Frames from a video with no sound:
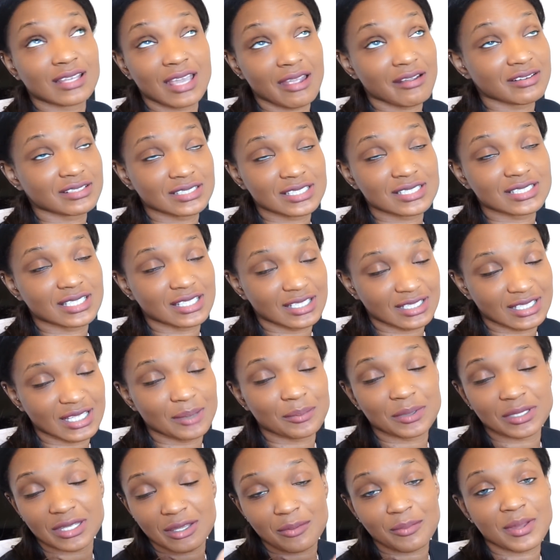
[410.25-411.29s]
guarantees
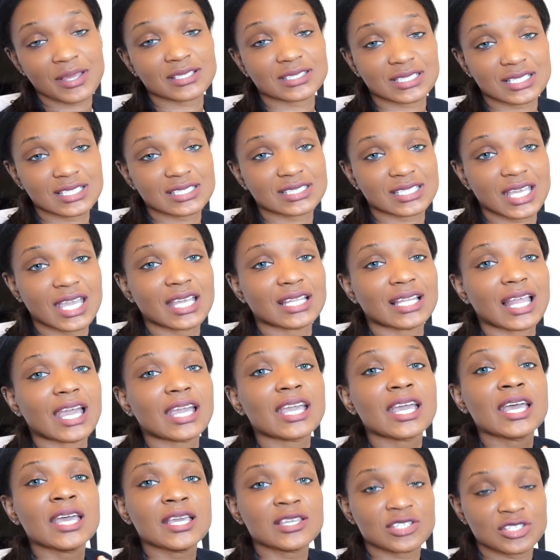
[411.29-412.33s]
anything, but they're basically saying, like,